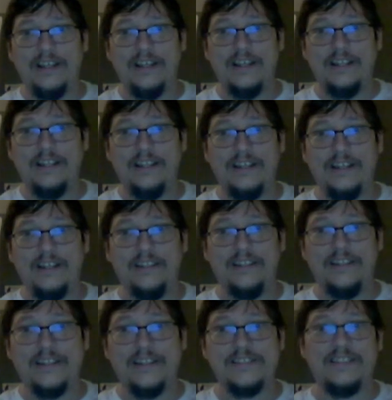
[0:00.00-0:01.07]
like,
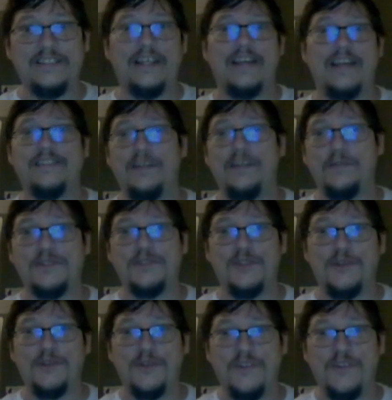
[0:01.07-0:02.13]
next to last
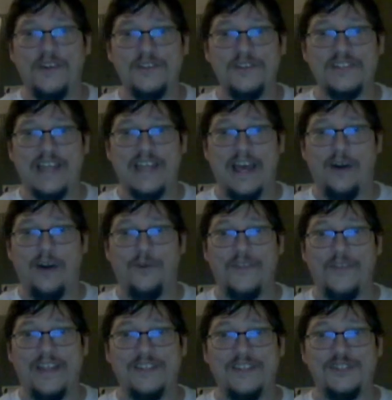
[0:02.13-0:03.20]
episode, there's a cow
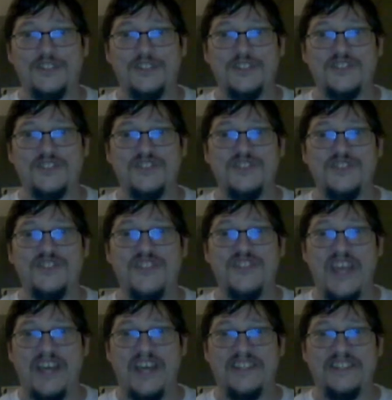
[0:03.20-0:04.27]
that is just
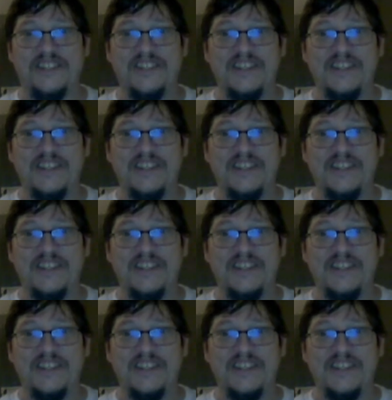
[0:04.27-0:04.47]
dead.